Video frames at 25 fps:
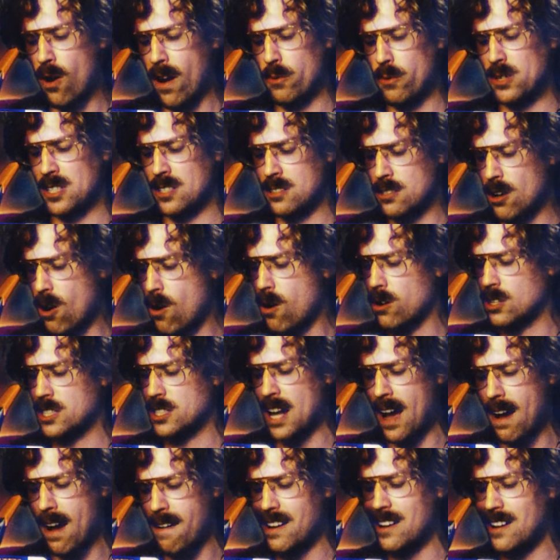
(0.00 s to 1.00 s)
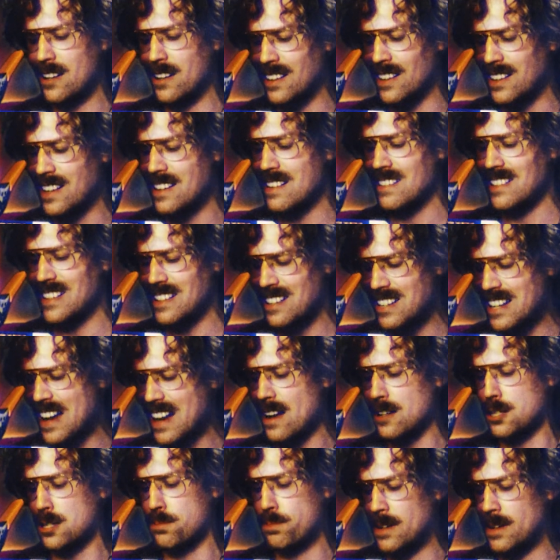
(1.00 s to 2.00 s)
I was dog-tired and
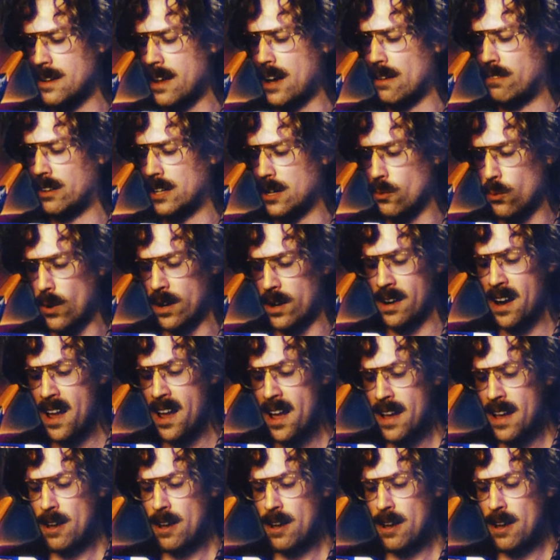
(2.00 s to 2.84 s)
gasping heavily when